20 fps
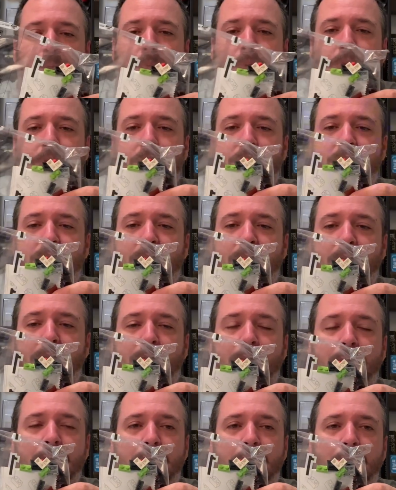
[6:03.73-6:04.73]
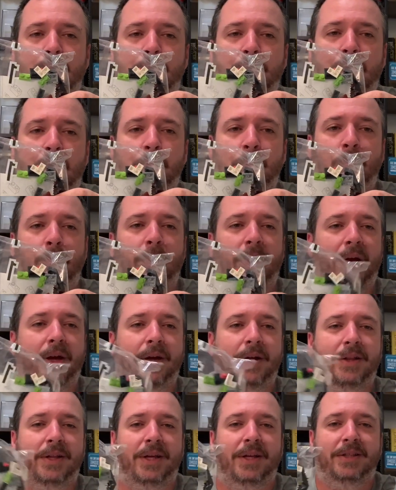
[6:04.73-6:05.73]
what looks like the paper bag
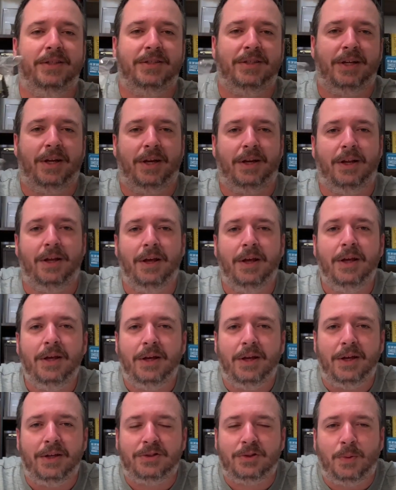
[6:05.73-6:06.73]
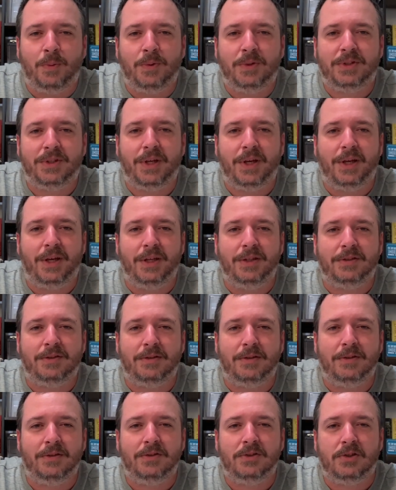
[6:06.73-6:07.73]
on the inside. It's almost like it's
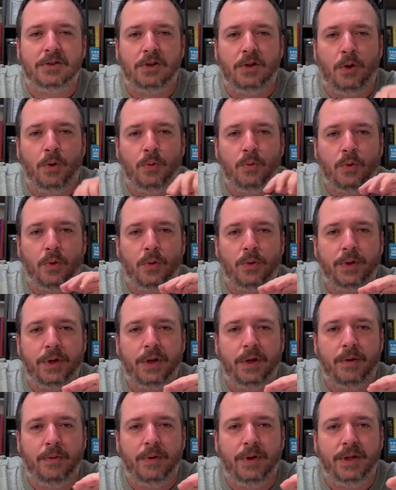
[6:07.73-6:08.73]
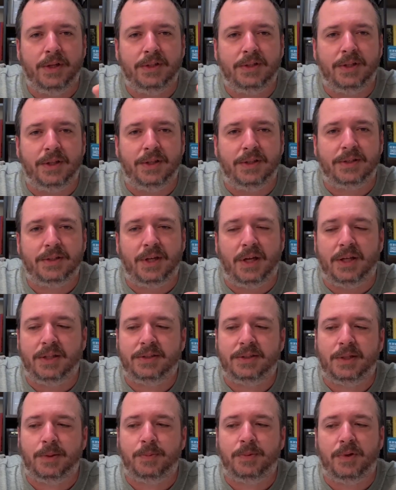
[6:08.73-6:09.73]
slow rolling you into this
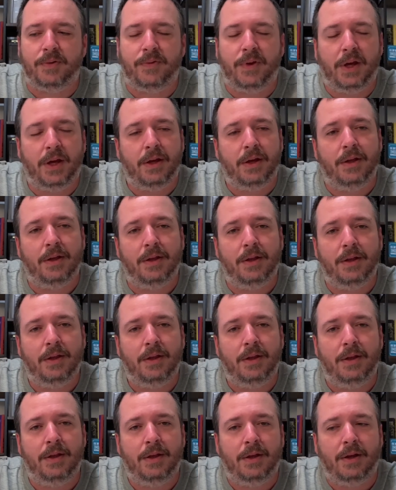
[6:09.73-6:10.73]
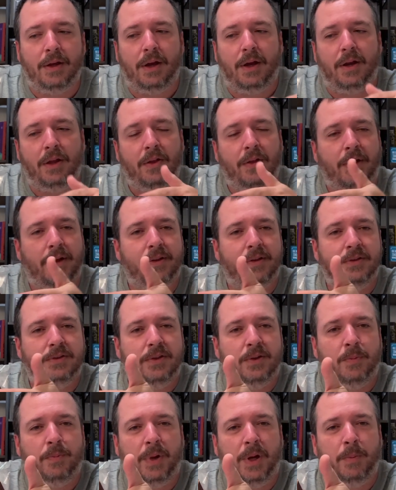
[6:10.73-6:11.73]
concept of, hey, how do you like this
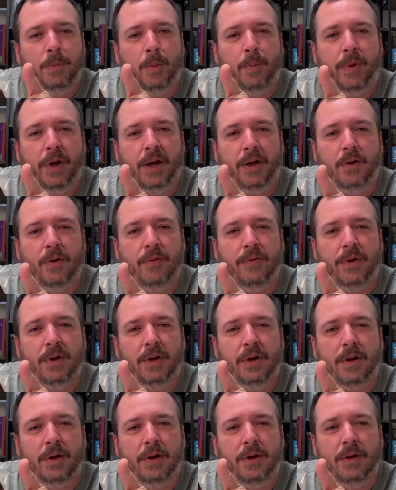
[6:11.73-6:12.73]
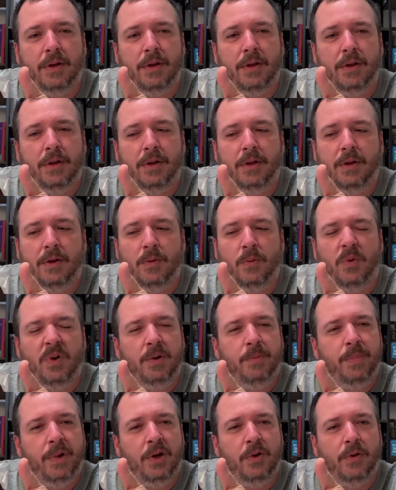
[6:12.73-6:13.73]
little paper bag over here?
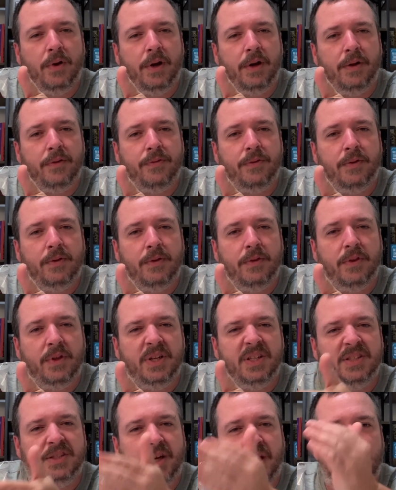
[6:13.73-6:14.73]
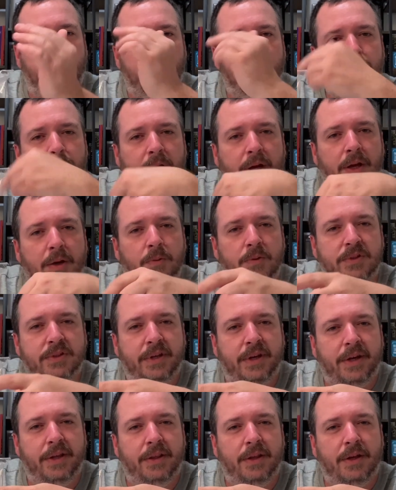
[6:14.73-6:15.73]
Wouldn't it be great if the entire bag was
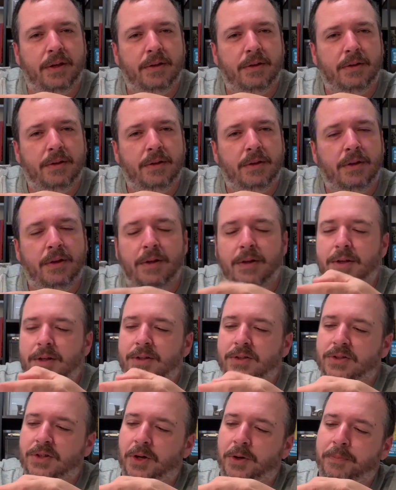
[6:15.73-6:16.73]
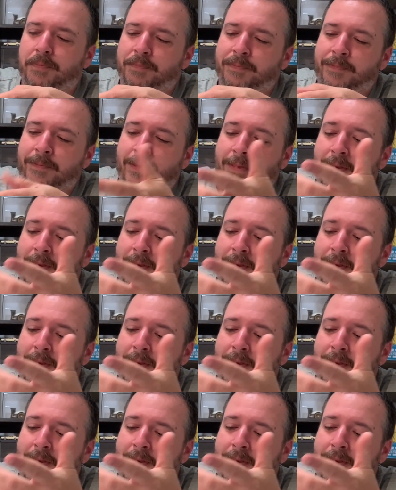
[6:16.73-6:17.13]
like that? So,